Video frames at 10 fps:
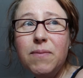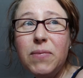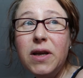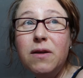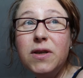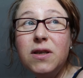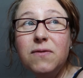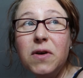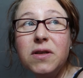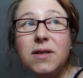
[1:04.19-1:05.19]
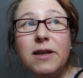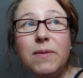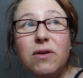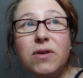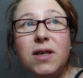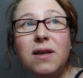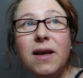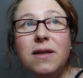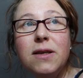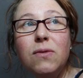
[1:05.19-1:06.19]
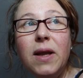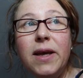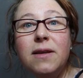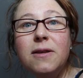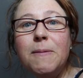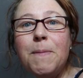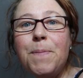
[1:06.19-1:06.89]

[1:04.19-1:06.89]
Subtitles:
But anyway, she's fast asleep now because she didn't get in till late.